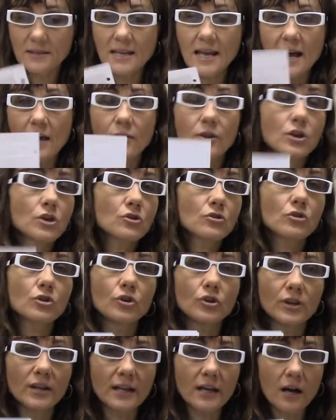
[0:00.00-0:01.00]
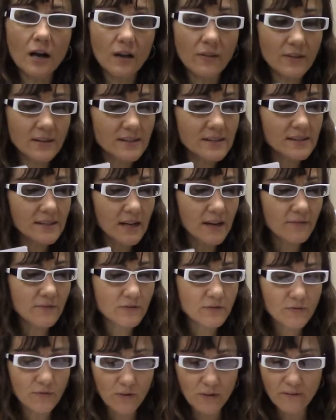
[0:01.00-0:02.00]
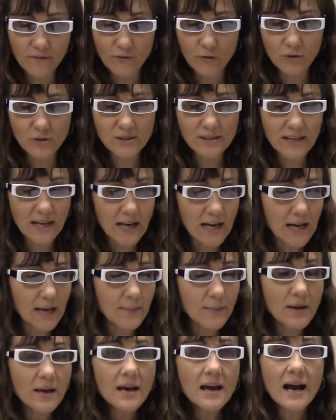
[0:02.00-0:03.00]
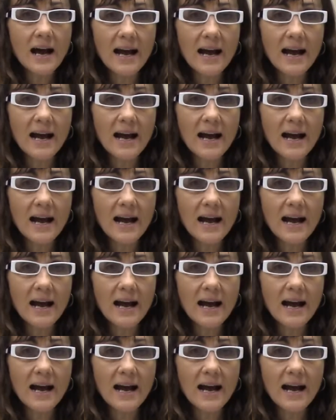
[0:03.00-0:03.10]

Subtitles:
now that you're learning all this stuff for the first time,